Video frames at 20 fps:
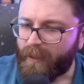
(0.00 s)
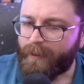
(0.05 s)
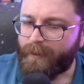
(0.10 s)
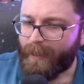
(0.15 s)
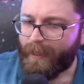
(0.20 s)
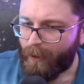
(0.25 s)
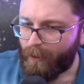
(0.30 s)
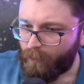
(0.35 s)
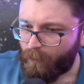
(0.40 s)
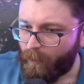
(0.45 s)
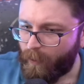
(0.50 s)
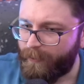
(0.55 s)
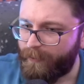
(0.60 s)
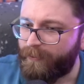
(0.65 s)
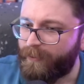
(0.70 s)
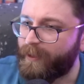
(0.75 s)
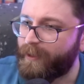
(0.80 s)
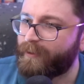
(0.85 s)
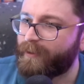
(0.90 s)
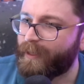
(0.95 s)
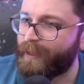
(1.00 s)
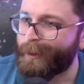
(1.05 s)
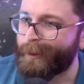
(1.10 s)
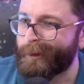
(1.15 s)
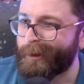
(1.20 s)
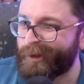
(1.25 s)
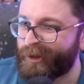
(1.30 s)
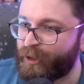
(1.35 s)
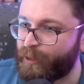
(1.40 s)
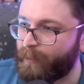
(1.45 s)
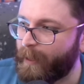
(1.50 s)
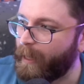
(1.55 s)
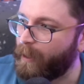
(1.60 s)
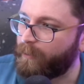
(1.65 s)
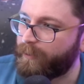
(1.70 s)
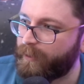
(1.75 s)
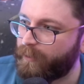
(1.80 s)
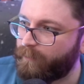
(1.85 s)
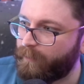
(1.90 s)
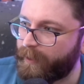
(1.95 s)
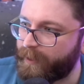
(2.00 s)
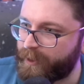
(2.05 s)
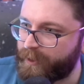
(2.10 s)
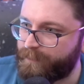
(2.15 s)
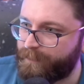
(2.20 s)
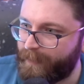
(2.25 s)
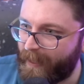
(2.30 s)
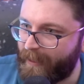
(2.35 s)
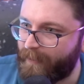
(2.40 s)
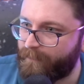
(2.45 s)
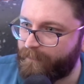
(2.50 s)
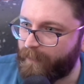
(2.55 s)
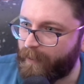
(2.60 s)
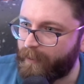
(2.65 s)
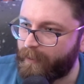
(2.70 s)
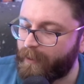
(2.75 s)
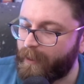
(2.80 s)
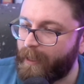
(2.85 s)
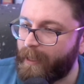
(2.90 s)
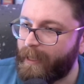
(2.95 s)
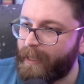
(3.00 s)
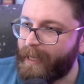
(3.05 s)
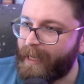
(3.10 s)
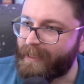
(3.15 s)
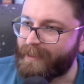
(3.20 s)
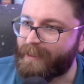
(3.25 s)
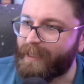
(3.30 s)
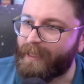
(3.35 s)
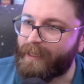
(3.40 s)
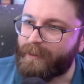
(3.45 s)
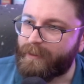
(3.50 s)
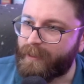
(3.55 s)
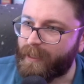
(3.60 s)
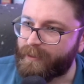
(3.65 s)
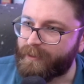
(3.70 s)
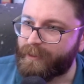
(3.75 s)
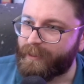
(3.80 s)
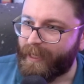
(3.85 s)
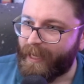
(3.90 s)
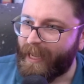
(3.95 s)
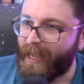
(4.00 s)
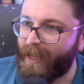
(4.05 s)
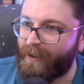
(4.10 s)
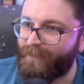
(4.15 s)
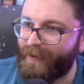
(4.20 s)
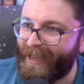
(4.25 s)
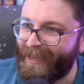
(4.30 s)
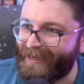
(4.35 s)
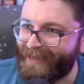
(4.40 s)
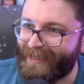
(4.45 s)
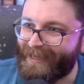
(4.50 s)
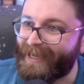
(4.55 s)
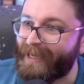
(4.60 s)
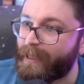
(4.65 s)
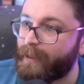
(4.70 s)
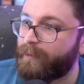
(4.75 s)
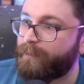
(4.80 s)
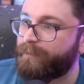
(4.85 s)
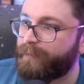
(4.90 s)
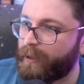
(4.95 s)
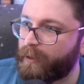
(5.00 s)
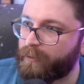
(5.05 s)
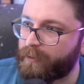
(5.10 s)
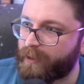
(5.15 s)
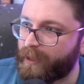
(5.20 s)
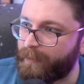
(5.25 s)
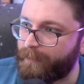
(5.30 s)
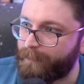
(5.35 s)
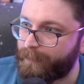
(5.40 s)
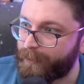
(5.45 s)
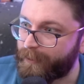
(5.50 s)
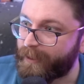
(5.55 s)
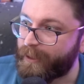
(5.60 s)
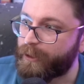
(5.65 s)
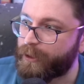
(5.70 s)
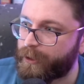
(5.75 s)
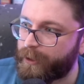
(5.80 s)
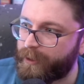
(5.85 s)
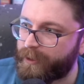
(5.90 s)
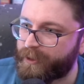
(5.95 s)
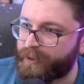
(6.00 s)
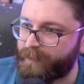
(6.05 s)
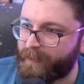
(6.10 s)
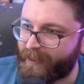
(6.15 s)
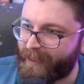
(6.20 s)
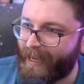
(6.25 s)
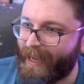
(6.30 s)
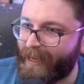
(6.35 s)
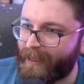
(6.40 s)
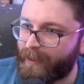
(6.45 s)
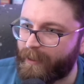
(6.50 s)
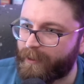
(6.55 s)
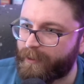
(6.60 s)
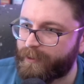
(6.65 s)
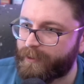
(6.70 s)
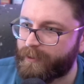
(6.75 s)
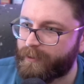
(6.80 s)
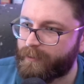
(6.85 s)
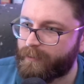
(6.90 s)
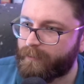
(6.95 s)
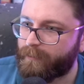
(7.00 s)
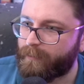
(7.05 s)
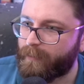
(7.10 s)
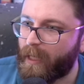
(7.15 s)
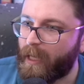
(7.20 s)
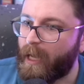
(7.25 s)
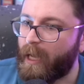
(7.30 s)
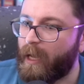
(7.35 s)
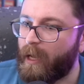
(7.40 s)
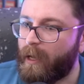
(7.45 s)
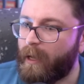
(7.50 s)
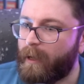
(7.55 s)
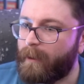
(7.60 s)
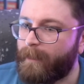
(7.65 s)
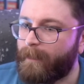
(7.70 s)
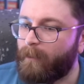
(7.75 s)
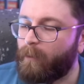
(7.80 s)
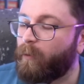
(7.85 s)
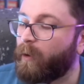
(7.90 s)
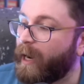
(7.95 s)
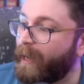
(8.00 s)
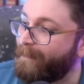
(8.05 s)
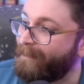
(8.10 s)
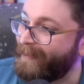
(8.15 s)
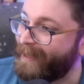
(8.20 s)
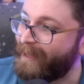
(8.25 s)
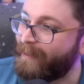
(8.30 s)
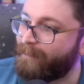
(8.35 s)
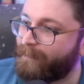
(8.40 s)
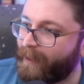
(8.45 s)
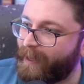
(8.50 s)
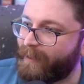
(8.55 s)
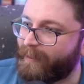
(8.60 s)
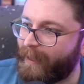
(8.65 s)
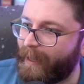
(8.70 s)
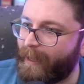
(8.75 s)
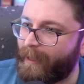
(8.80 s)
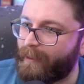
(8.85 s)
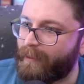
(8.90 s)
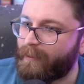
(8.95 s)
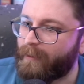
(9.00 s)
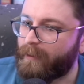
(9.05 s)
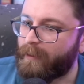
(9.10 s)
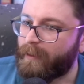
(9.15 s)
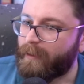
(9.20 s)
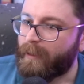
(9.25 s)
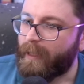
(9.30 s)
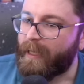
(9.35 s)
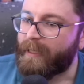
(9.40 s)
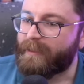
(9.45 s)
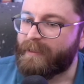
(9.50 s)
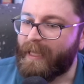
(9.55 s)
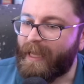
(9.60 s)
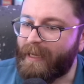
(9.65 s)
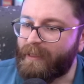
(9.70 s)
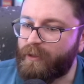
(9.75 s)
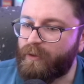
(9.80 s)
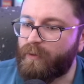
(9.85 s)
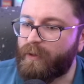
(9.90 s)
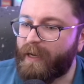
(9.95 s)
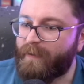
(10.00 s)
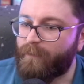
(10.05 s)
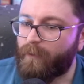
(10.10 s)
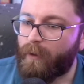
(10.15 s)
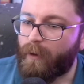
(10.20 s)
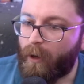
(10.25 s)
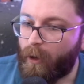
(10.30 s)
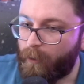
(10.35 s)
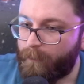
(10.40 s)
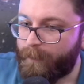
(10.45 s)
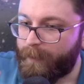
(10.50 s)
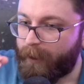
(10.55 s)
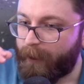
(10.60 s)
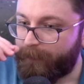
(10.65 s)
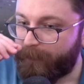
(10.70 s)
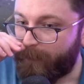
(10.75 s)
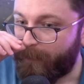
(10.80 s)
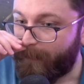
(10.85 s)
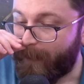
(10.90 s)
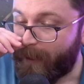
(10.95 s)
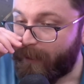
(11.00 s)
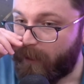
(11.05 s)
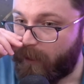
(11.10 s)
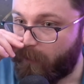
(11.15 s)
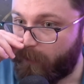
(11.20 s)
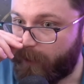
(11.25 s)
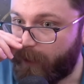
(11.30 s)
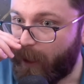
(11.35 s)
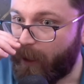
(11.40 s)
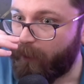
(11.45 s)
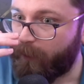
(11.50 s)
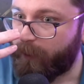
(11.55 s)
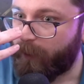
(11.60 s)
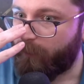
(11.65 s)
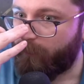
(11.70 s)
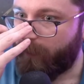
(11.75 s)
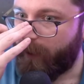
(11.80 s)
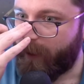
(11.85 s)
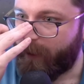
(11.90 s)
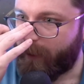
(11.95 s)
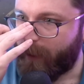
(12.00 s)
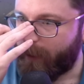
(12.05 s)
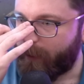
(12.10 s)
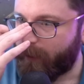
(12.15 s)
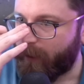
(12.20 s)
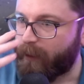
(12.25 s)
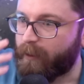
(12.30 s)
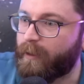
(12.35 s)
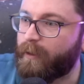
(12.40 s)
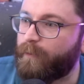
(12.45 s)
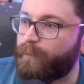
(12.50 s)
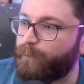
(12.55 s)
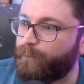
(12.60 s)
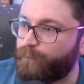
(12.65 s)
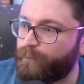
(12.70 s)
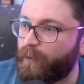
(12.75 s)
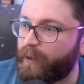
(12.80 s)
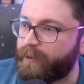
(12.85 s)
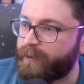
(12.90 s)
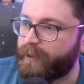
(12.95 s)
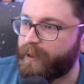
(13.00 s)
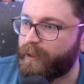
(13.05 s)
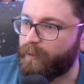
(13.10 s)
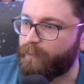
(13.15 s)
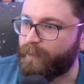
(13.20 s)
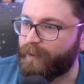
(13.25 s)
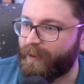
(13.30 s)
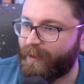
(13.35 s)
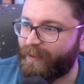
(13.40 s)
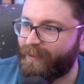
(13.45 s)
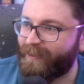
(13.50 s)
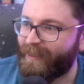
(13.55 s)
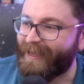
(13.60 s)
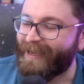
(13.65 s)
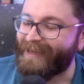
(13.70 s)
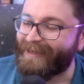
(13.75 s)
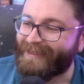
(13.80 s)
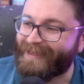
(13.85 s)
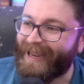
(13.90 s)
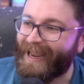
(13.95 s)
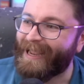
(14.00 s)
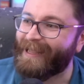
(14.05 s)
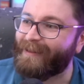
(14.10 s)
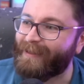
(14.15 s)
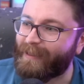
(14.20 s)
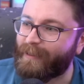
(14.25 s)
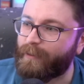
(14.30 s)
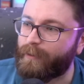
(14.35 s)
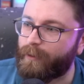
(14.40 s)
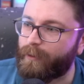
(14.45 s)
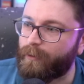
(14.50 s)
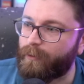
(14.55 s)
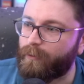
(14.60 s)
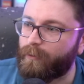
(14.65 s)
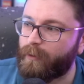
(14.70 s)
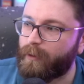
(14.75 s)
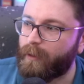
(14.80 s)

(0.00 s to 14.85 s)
Now, one thing that is to Elden Ring's benefit is that it doesn't have any inbuilt completionist mechanics. What I mean by that is that you never open up the menu in Elden Ring and get confronted with a thing telling you